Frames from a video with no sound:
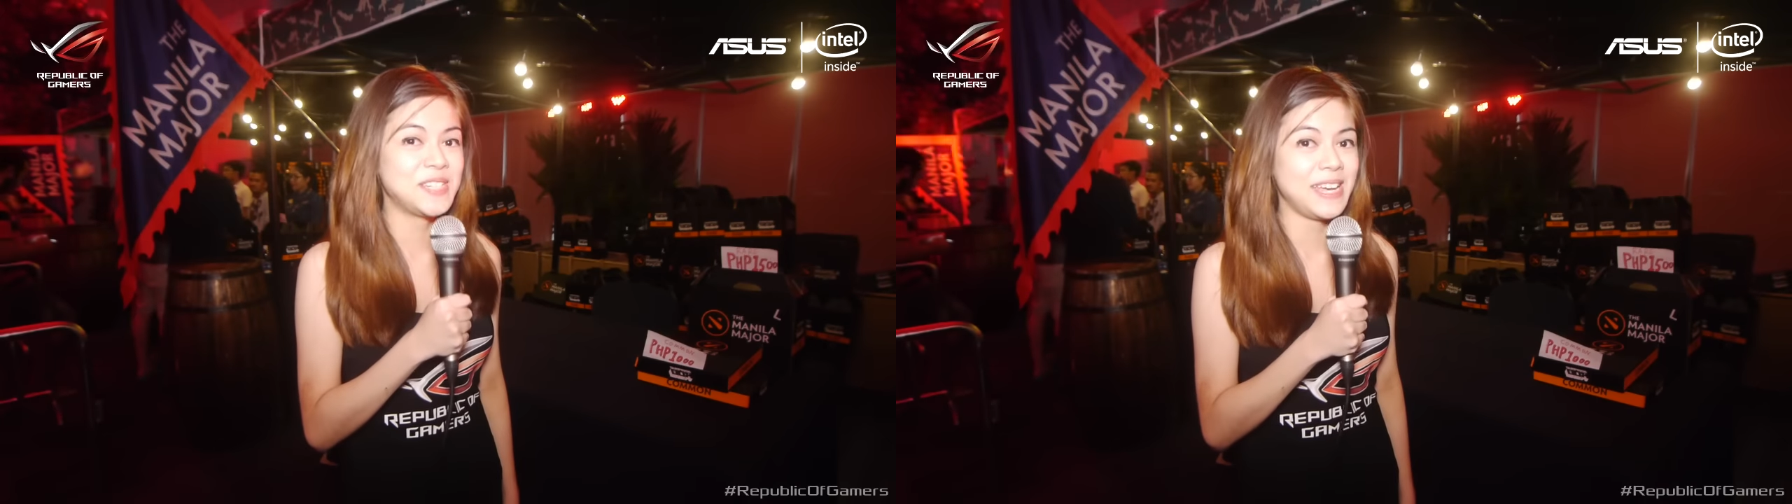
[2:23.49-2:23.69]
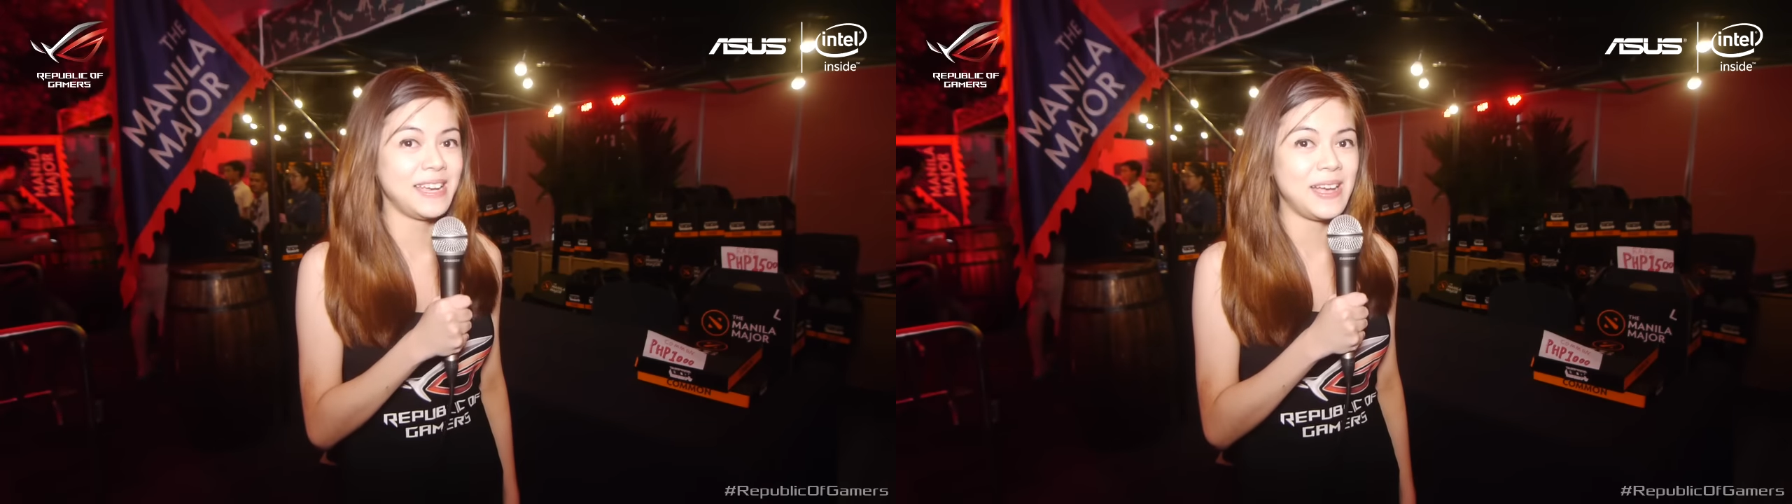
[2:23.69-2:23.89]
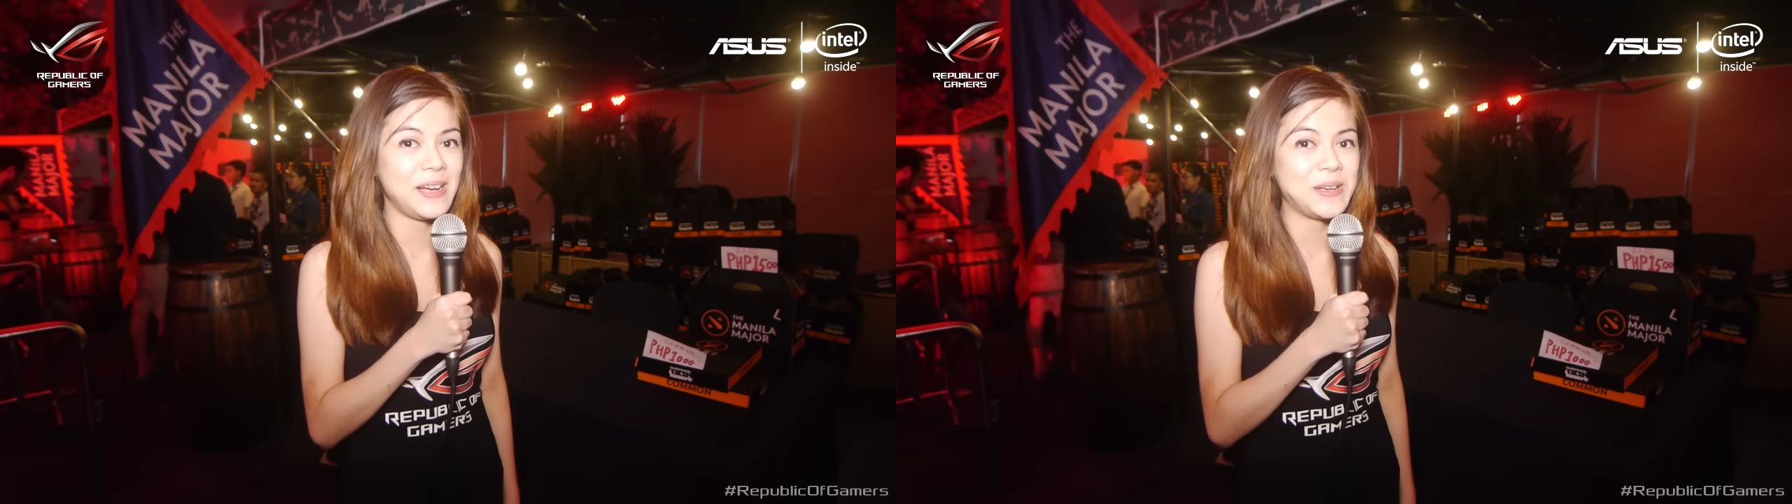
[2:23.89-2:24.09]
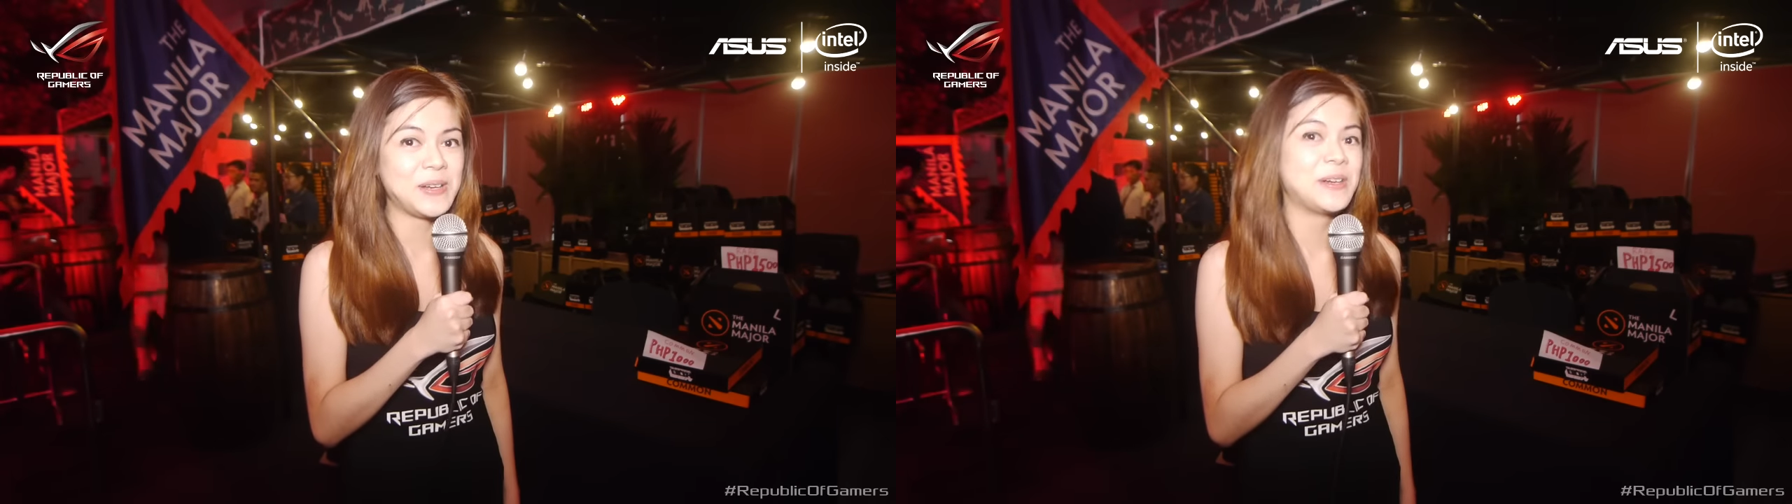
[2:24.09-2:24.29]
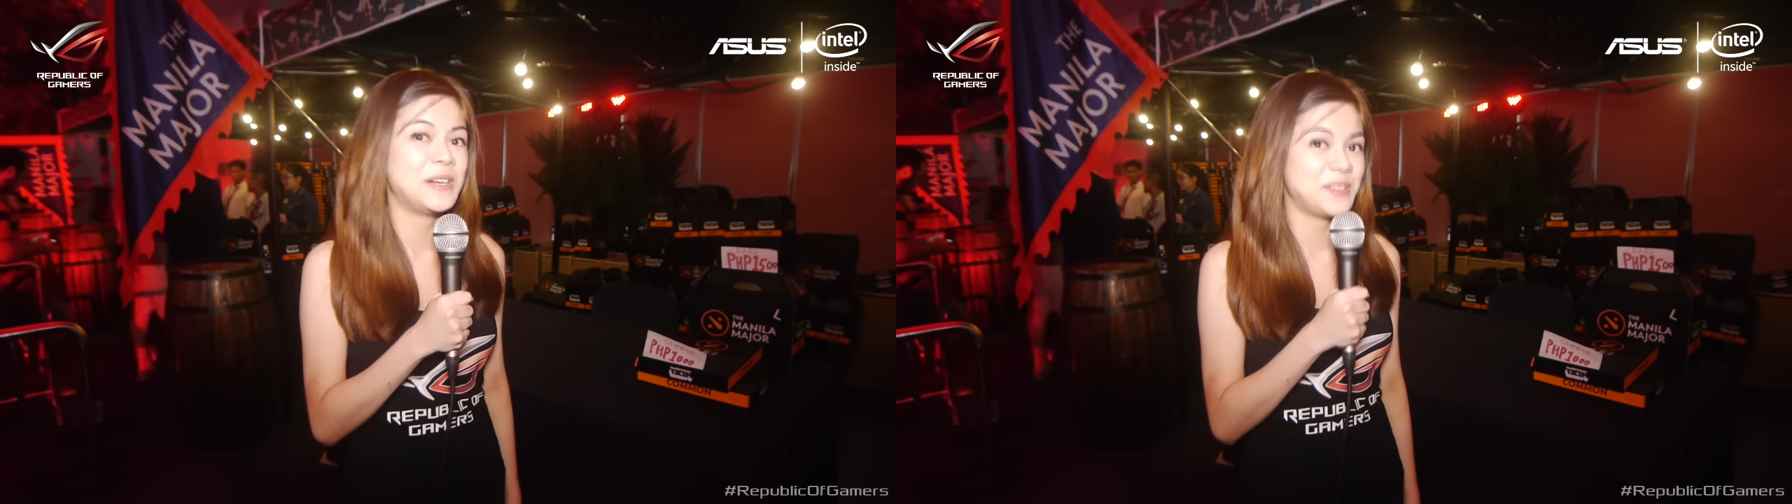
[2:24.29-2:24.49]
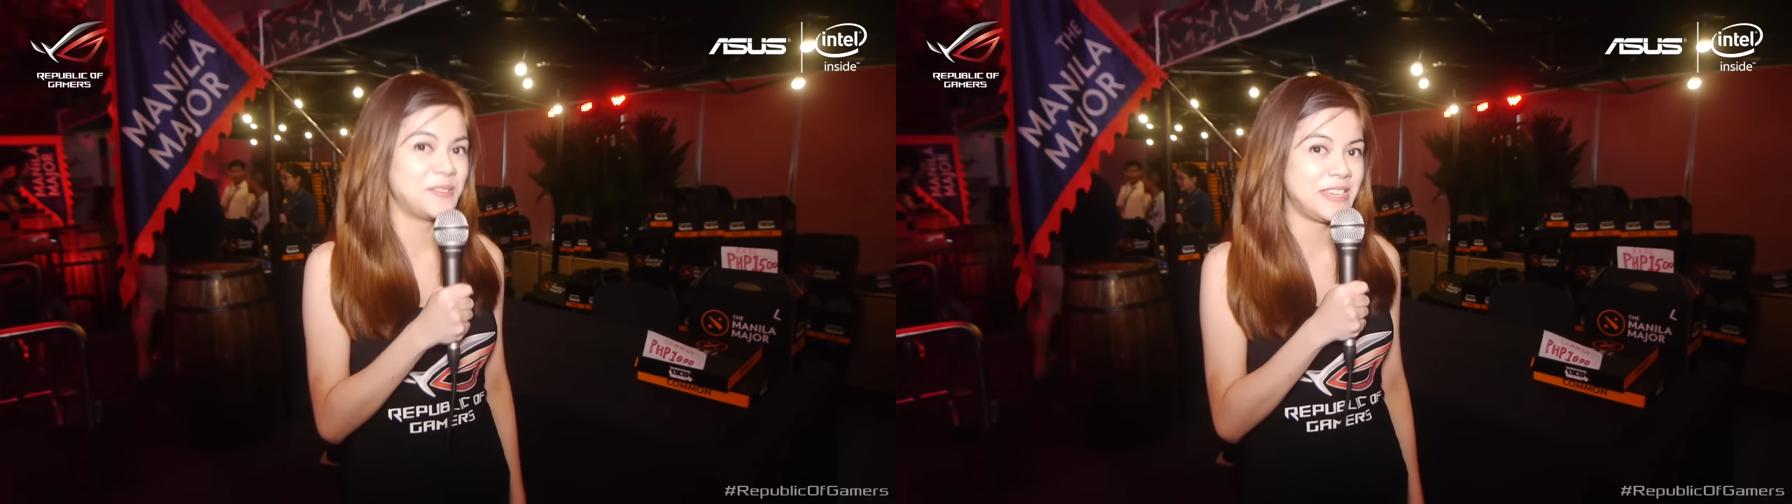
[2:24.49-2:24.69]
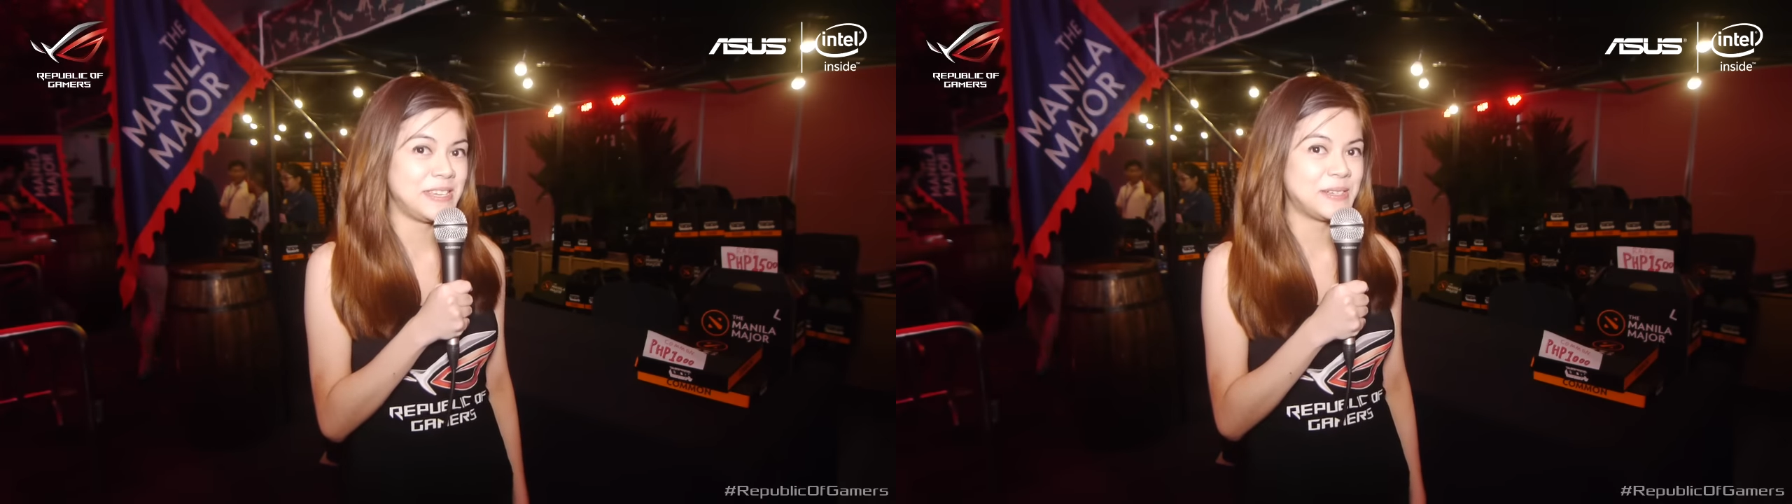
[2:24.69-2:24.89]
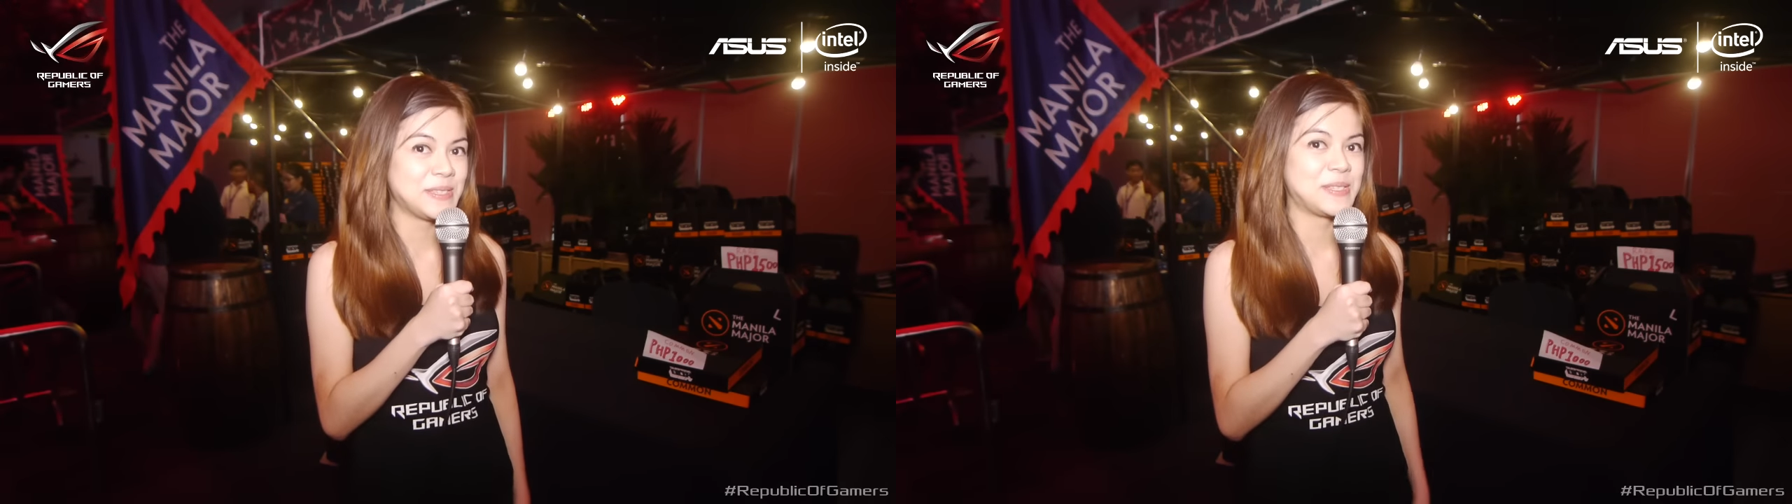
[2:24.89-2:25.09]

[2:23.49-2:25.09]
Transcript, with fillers: check out our other videos